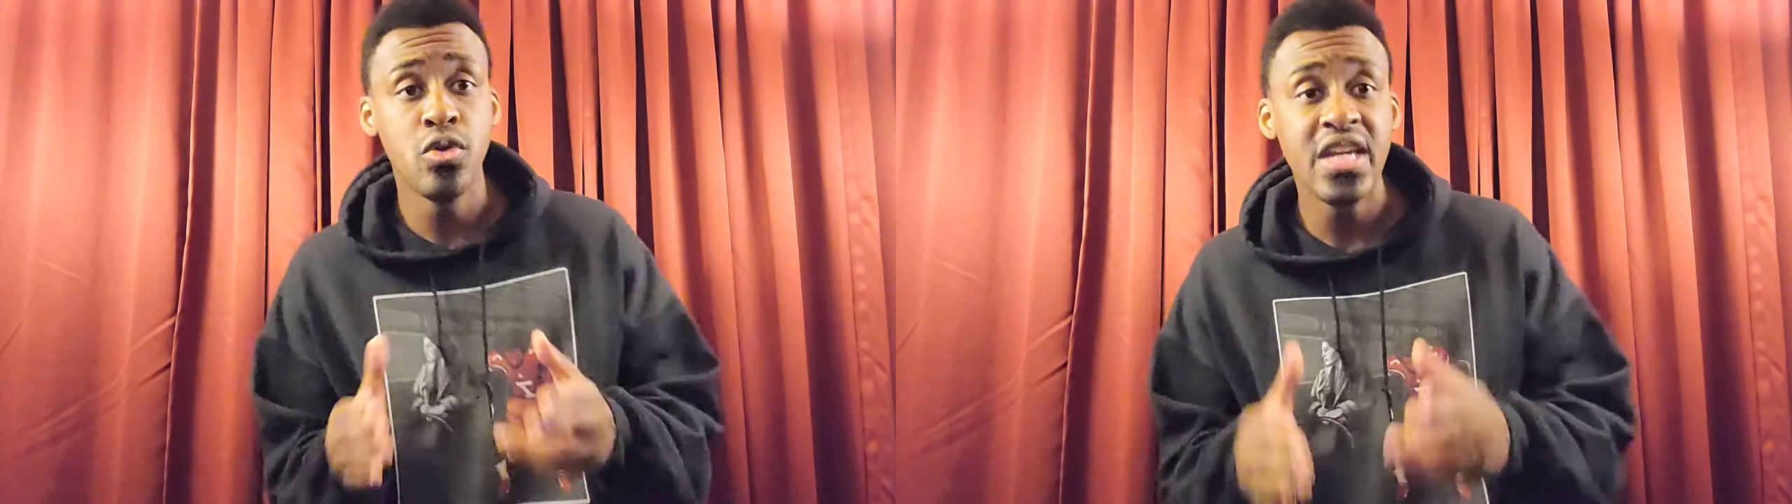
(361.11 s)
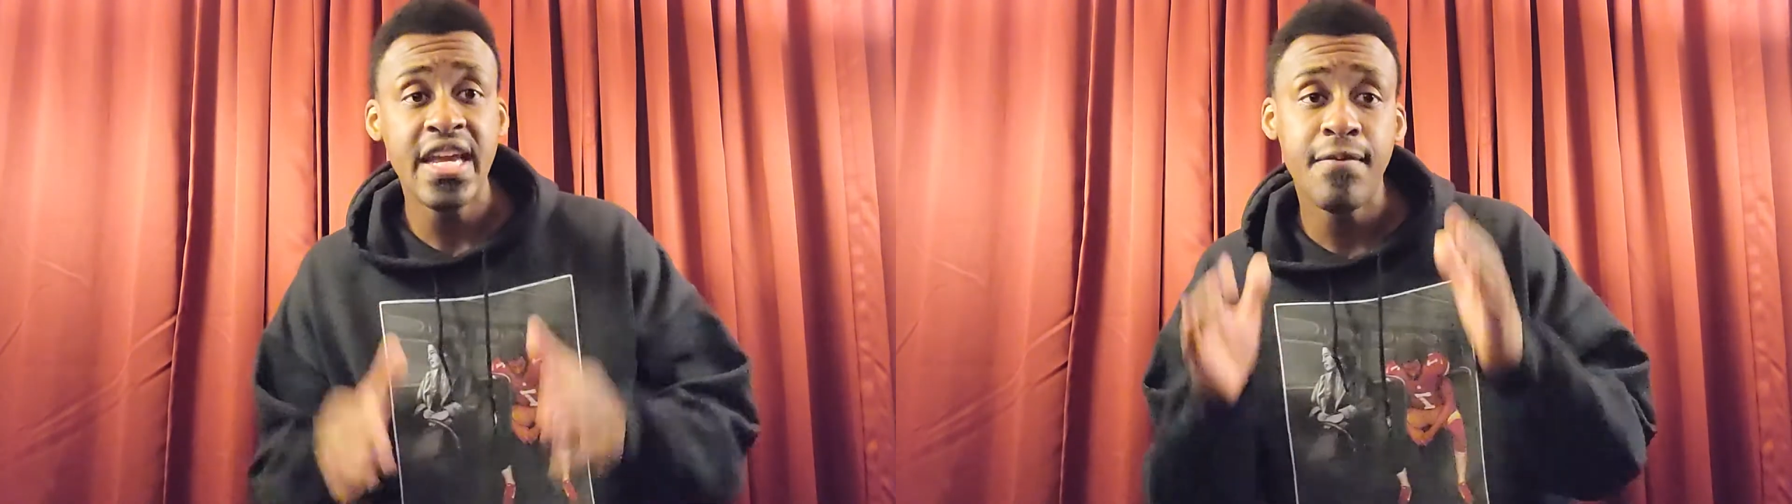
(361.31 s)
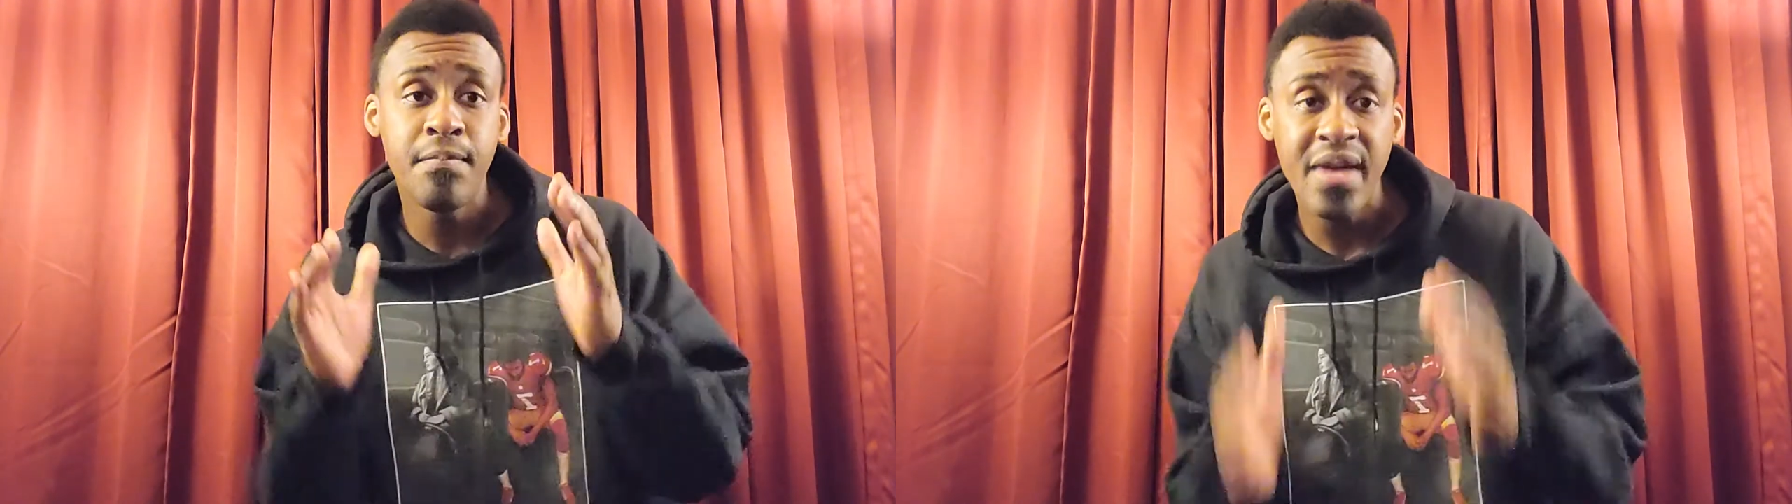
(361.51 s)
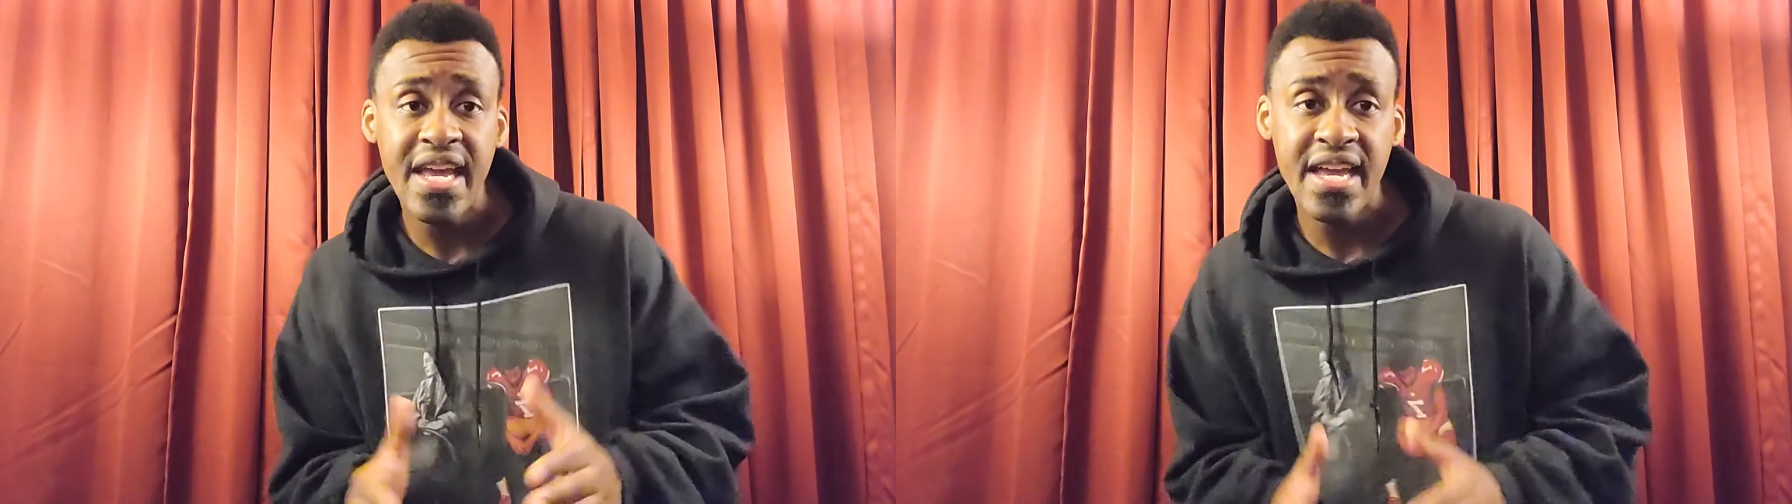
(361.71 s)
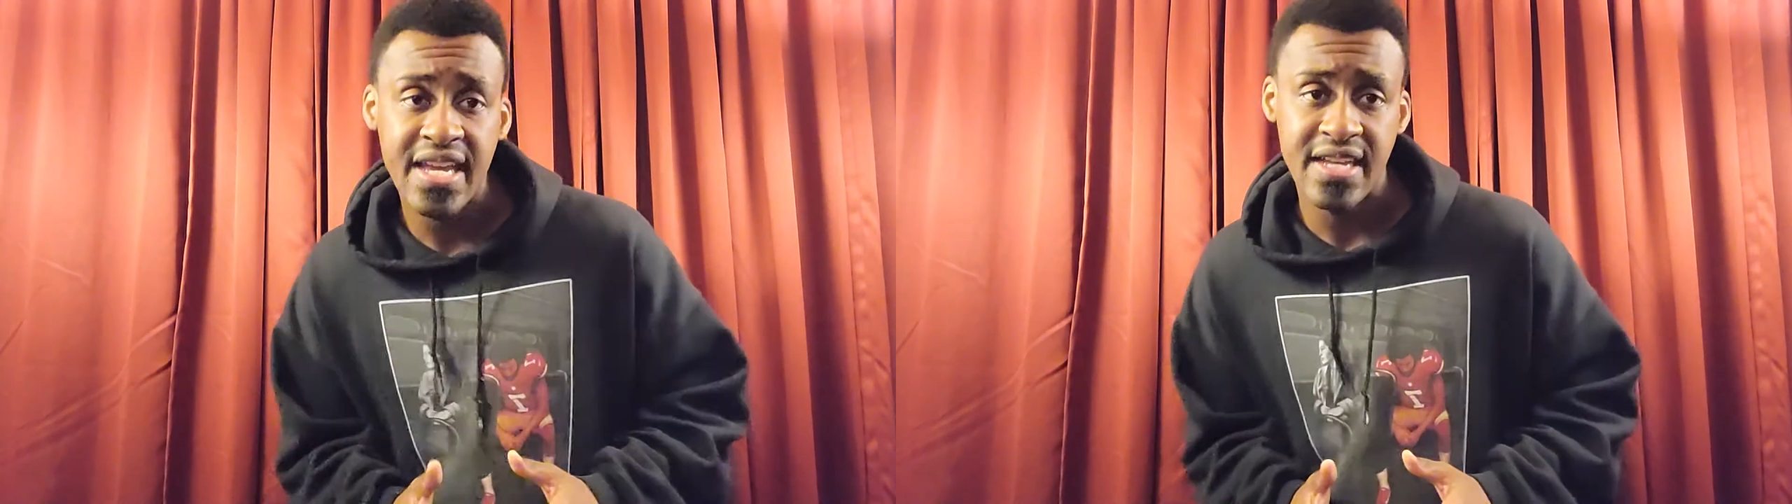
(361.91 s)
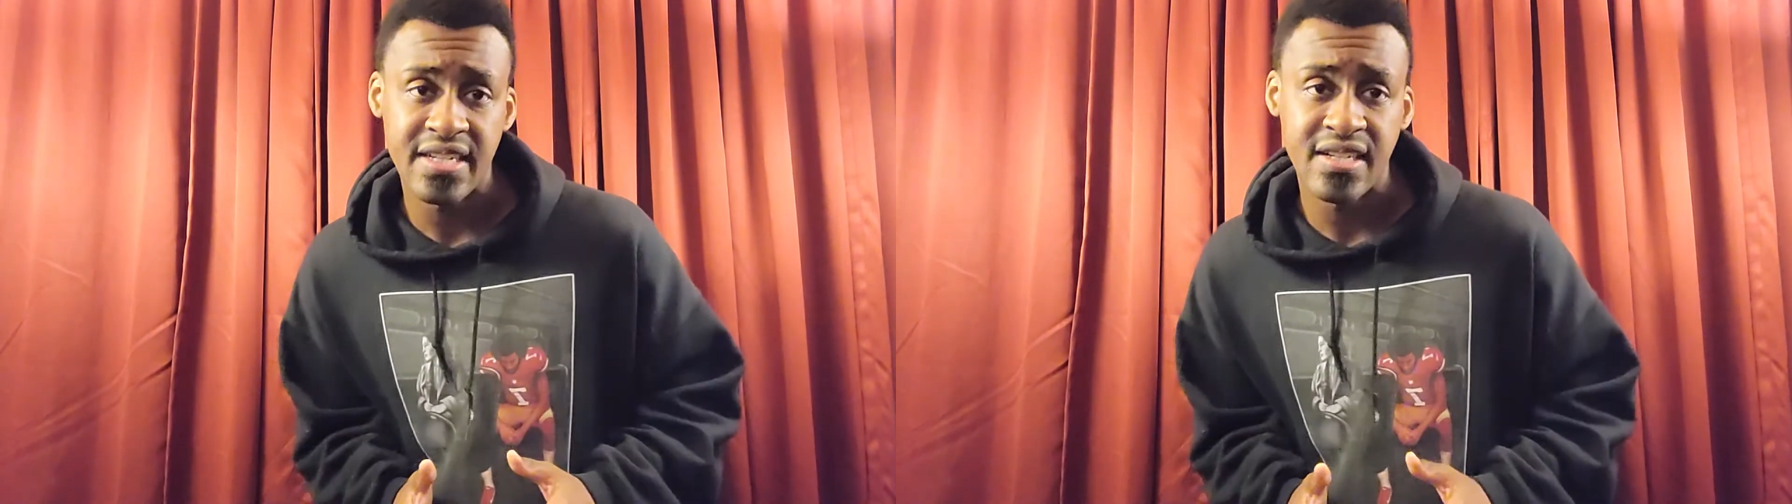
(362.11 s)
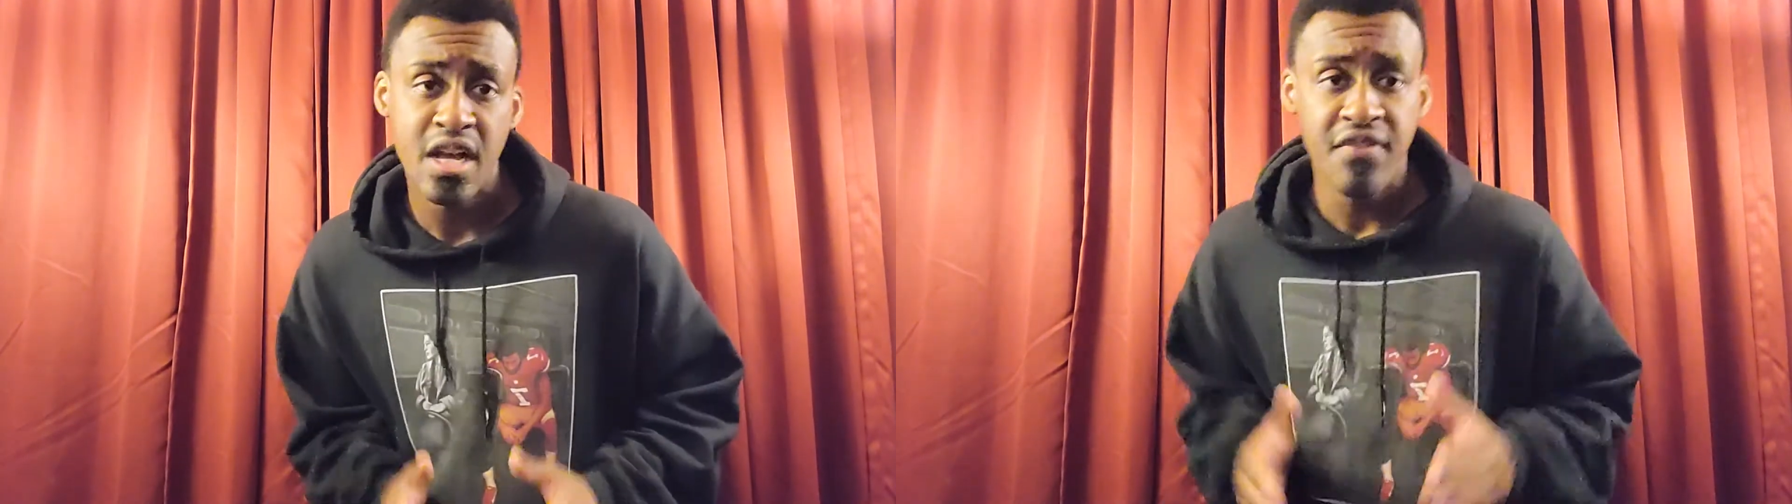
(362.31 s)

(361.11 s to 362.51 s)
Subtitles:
need men